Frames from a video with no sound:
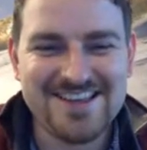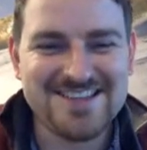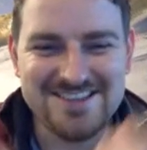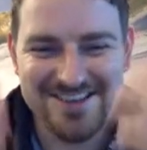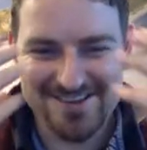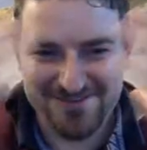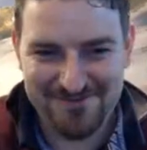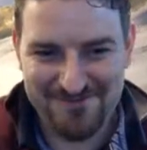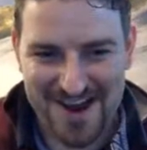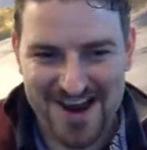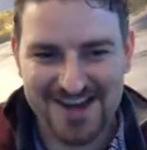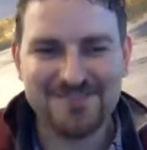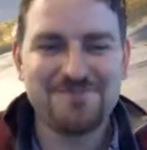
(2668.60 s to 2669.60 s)
It's a
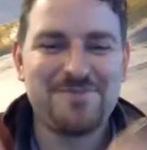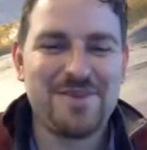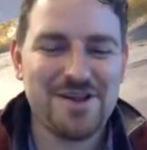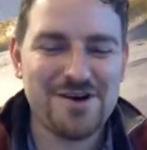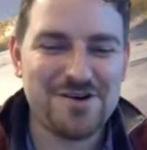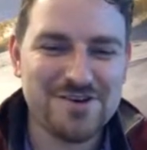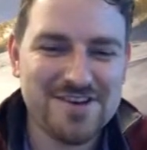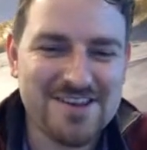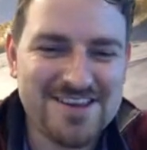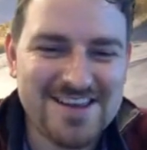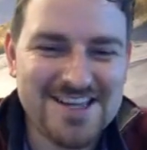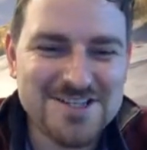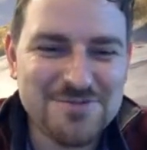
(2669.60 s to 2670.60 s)

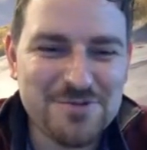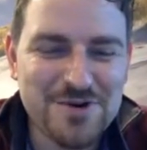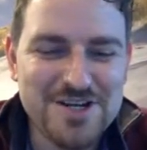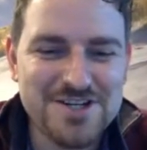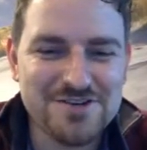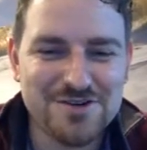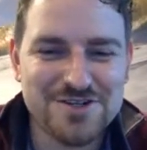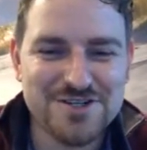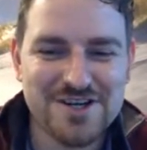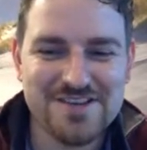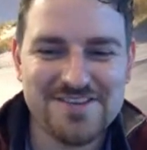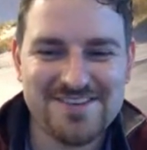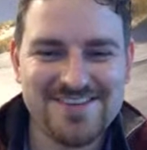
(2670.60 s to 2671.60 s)
mind-blown inspiration.
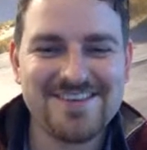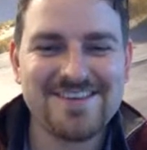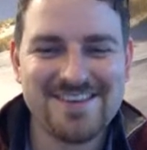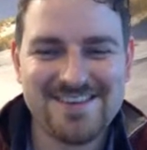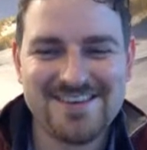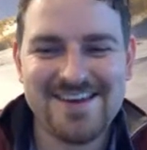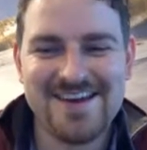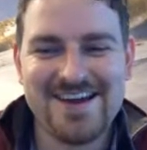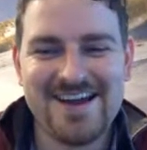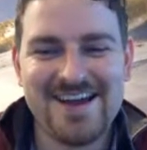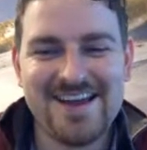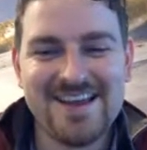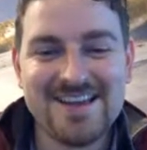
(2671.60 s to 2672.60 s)

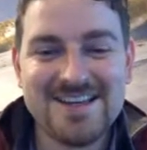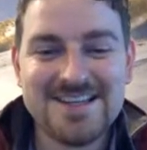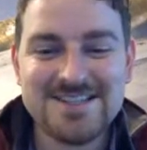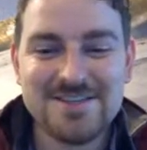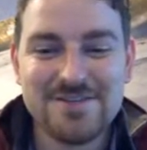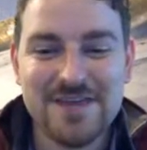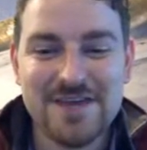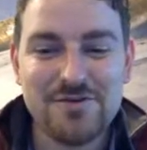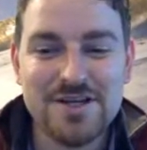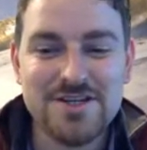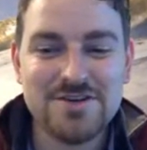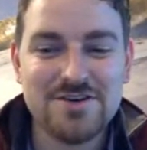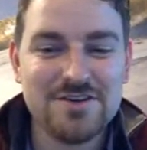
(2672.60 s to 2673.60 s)
Yeah. So thank
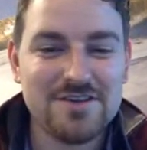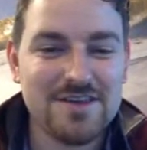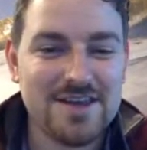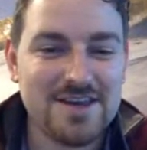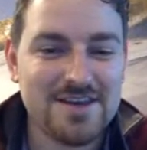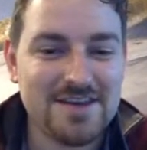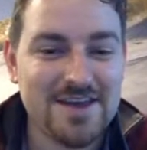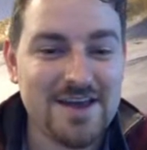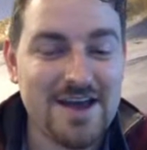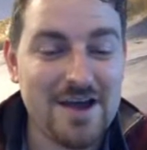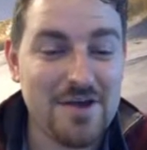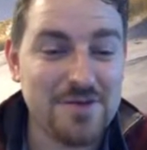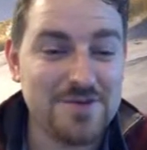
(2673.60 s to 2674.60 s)
Richard, and
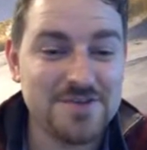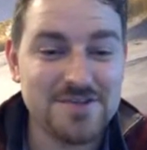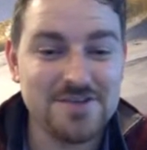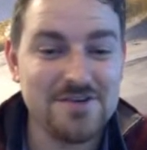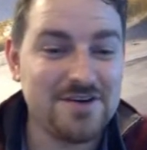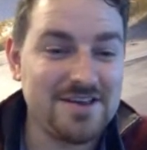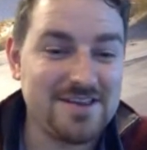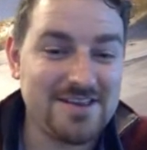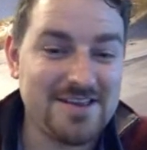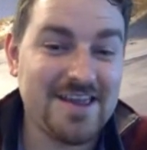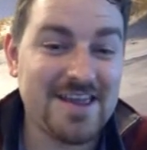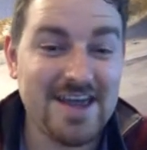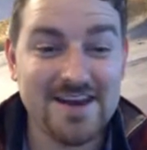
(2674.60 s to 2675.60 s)
I hope you
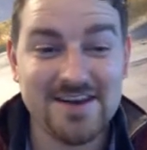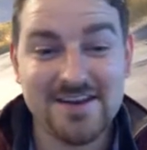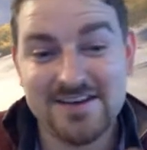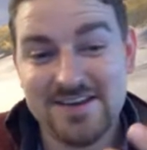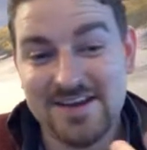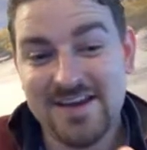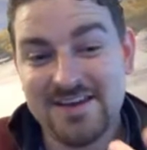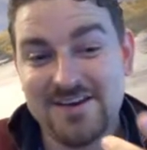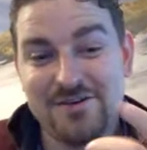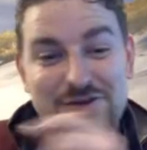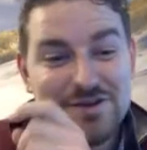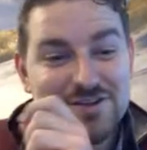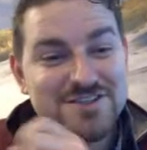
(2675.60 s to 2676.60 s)
again in
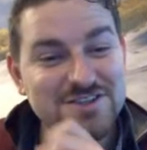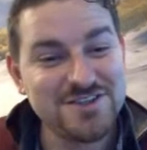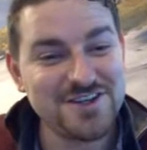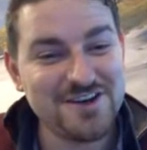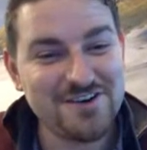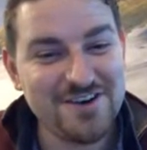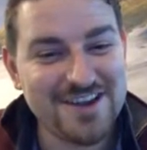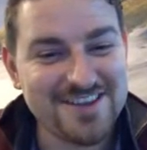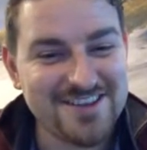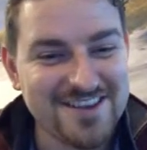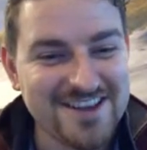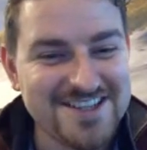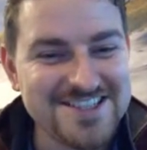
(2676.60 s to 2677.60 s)
a real studio like
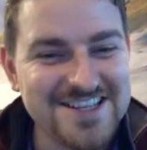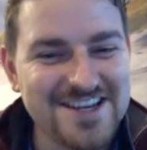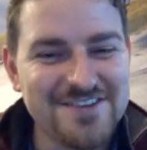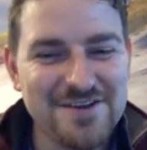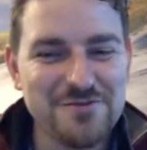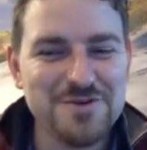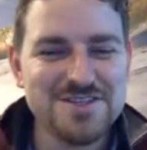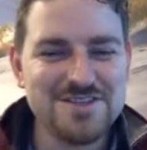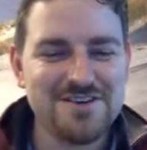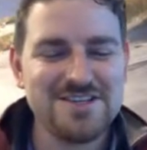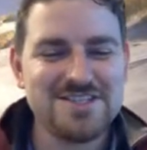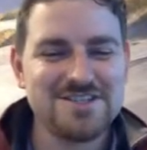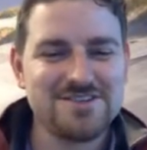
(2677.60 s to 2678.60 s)
the last time that we
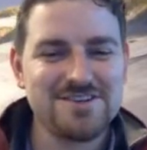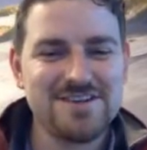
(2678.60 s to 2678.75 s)
saw each other.